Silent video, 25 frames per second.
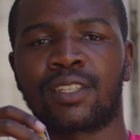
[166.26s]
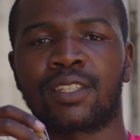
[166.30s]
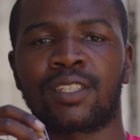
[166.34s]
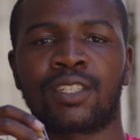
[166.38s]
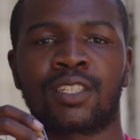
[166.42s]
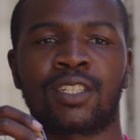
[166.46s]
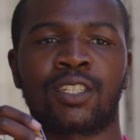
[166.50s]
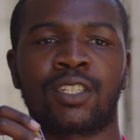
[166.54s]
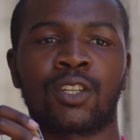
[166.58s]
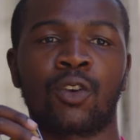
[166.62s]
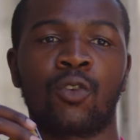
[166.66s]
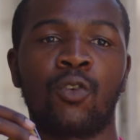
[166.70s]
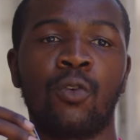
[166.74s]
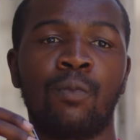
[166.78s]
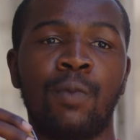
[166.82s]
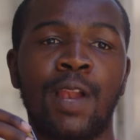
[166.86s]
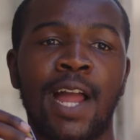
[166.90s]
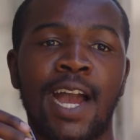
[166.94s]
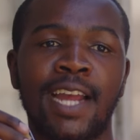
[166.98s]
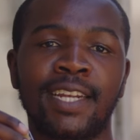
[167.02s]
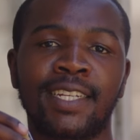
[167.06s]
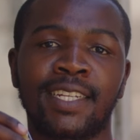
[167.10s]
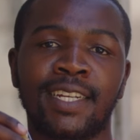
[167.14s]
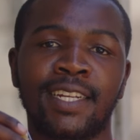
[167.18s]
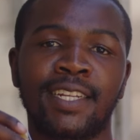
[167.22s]
Chigubhu
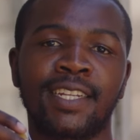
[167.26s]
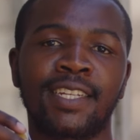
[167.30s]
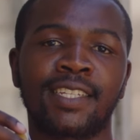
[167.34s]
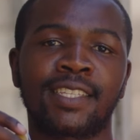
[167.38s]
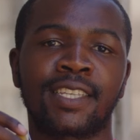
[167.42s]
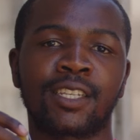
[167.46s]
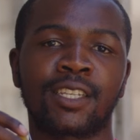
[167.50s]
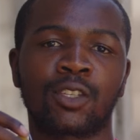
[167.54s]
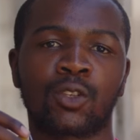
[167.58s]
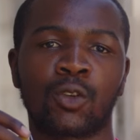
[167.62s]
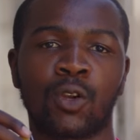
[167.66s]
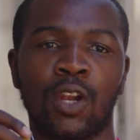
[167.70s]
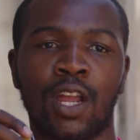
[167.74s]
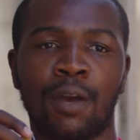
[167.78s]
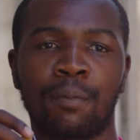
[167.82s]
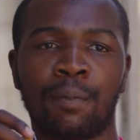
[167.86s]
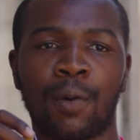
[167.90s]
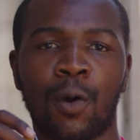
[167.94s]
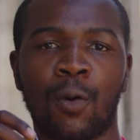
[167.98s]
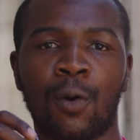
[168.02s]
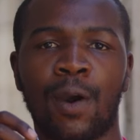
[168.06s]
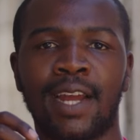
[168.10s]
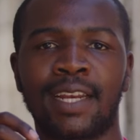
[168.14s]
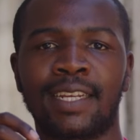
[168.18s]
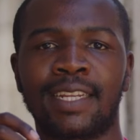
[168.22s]
lantern is a
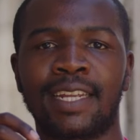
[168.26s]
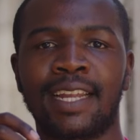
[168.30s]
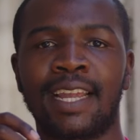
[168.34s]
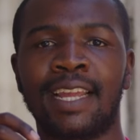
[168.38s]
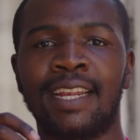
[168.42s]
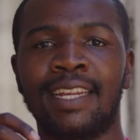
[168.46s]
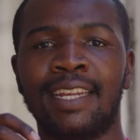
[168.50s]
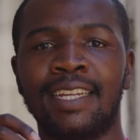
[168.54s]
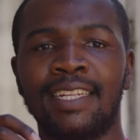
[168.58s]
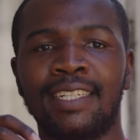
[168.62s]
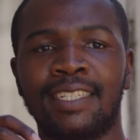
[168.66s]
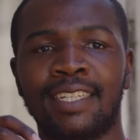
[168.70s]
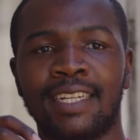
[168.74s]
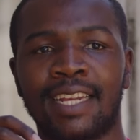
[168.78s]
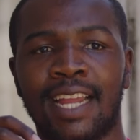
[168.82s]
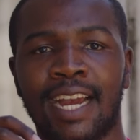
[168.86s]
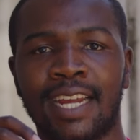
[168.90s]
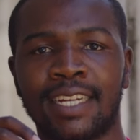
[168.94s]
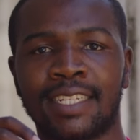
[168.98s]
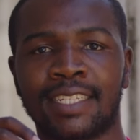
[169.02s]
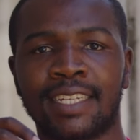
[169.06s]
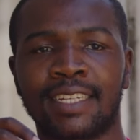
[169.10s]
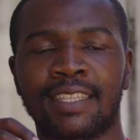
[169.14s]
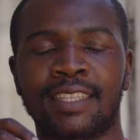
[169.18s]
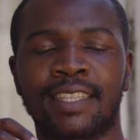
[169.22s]
solar-powered LED
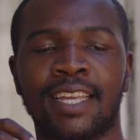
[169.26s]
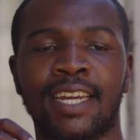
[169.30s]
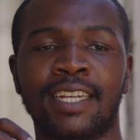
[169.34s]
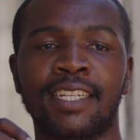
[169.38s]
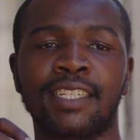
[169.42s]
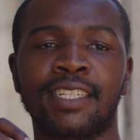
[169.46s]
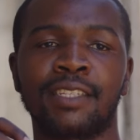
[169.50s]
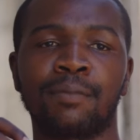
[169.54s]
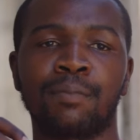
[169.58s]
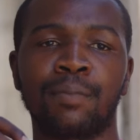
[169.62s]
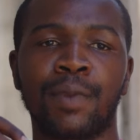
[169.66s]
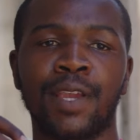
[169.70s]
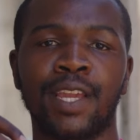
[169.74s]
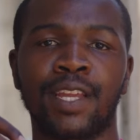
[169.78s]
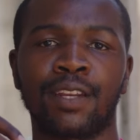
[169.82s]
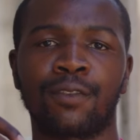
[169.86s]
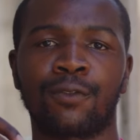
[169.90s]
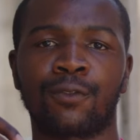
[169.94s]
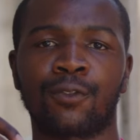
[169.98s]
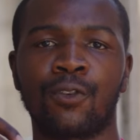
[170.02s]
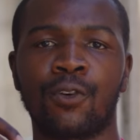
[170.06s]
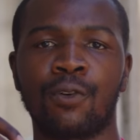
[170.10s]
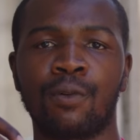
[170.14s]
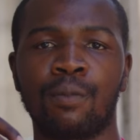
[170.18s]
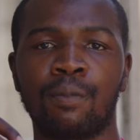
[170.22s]
lantern that is made
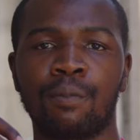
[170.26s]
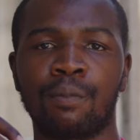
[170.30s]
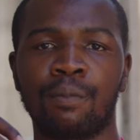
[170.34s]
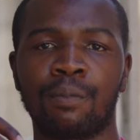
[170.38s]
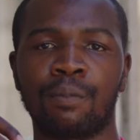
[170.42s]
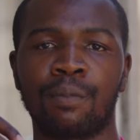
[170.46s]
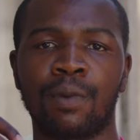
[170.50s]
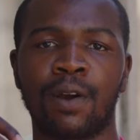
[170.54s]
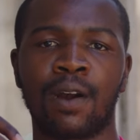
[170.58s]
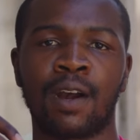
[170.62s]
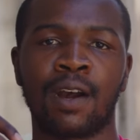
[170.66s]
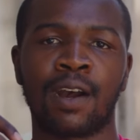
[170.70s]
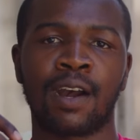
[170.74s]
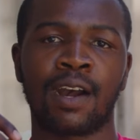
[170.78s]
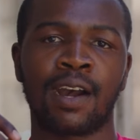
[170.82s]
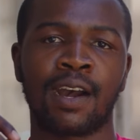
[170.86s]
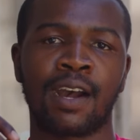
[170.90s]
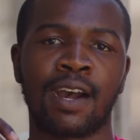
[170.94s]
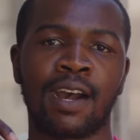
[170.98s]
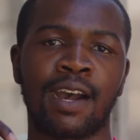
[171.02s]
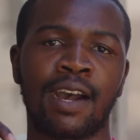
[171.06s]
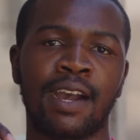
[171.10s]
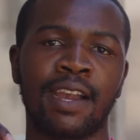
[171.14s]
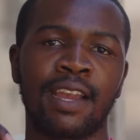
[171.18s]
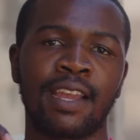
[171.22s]
from
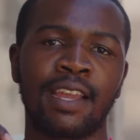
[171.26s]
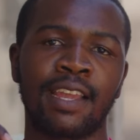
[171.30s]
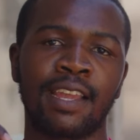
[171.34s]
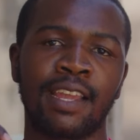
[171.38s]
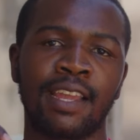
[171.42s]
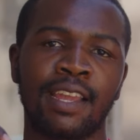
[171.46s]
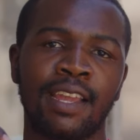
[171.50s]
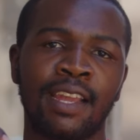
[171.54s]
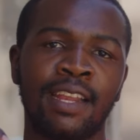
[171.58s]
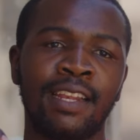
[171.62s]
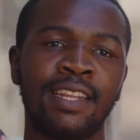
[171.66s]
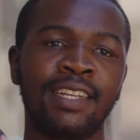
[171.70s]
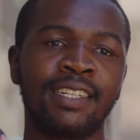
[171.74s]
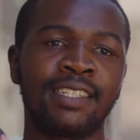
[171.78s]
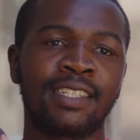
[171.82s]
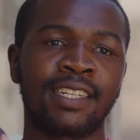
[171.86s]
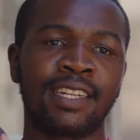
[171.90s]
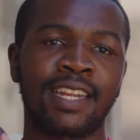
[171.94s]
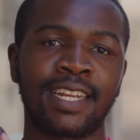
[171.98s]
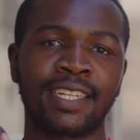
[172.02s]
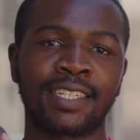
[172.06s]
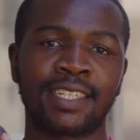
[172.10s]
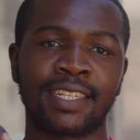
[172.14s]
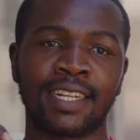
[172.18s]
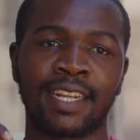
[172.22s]
uh, LED
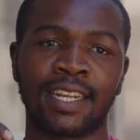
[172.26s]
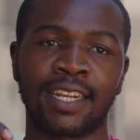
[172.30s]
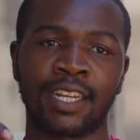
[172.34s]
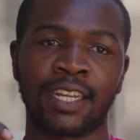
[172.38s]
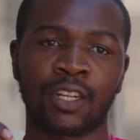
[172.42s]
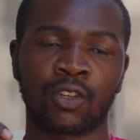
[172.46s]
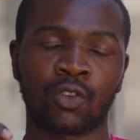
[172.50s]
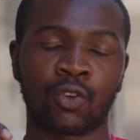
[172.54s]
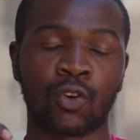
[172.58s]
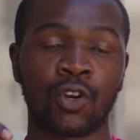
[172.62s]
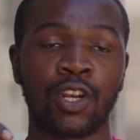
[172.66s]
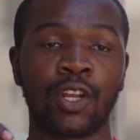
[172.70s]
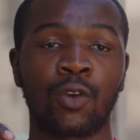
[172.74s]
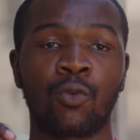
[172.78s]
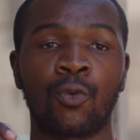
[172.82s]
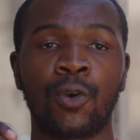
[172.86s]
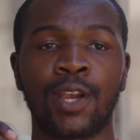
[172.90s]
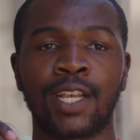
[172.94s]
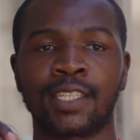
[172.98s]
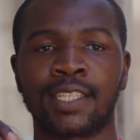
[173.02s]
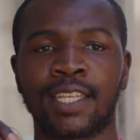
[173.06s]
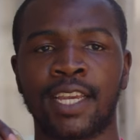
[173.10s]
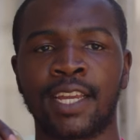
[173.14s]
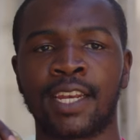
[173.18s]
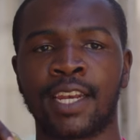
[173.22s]
lighting electronic
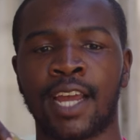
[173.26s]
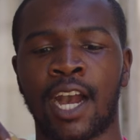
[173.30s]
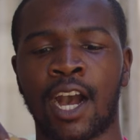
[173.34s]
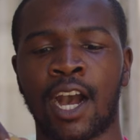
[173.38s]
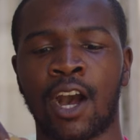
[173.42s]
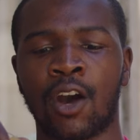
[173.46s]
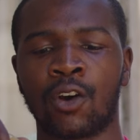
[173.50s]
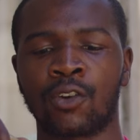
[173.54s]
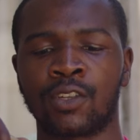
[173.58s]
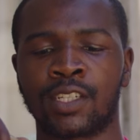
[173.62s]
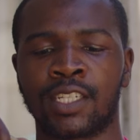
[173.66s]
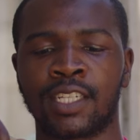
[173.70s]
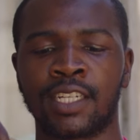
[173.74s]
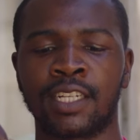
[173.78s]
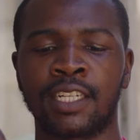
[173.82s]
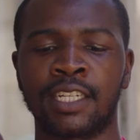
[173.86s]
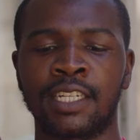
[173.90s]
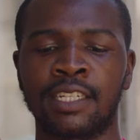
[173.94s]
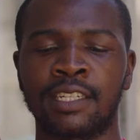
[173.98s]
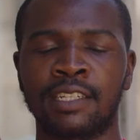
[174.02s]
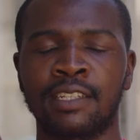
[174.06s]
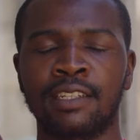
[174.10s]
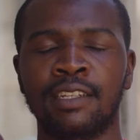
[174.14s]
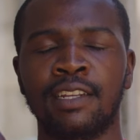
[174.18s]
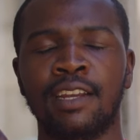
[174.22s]
waste and housed
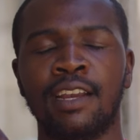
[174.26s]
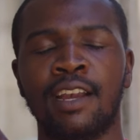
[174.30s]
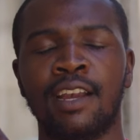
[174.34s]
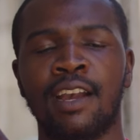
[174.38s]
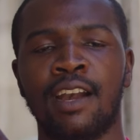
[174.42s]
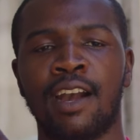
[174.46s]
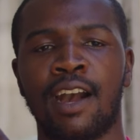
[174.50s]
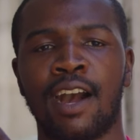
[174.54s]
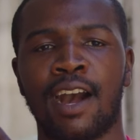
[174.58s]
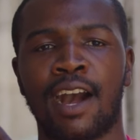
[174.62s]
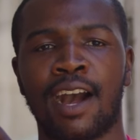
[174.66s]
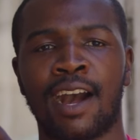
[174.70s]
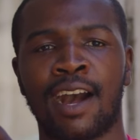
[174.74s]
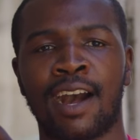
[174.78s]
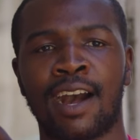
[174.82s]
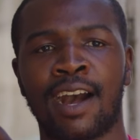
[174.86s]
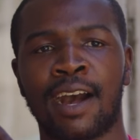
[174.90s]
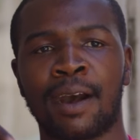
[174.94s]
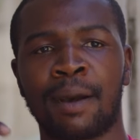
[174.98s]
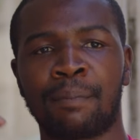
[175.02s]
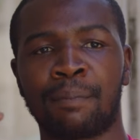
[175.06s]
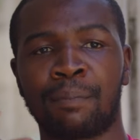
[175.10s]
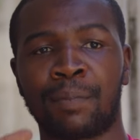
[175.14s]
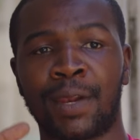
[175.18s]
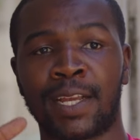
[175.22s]
in
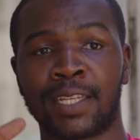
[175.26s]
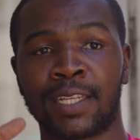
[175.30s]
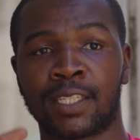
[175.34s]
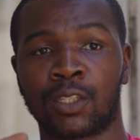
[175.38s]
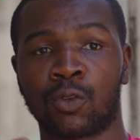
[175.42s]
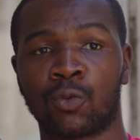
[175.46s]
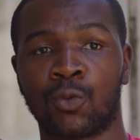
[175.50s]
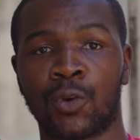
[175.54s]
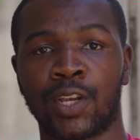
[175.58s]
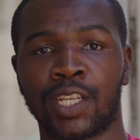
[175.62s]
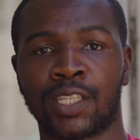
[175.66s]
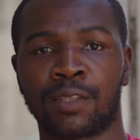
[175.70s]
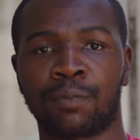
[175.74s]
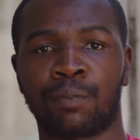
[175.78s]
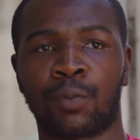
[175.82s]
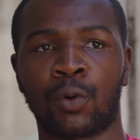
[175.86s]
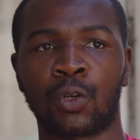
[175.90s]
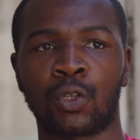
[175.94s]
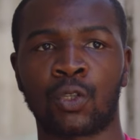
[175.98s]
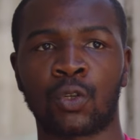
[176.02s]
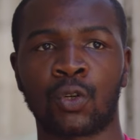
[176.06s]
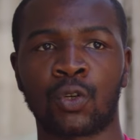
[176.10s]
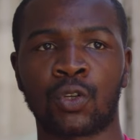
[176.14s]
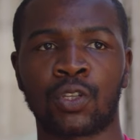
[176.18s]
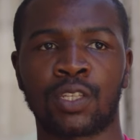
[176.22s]
uh, plastic waste
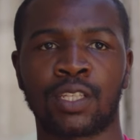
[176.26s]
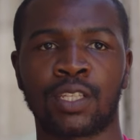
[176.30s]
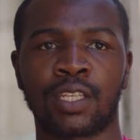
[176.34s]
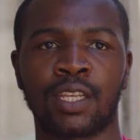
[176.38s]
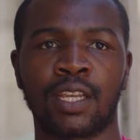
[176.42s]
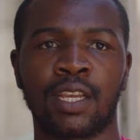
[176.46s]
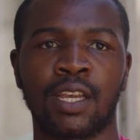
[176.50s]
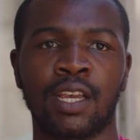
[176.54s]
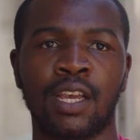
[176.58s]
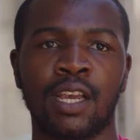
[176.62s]
bottles.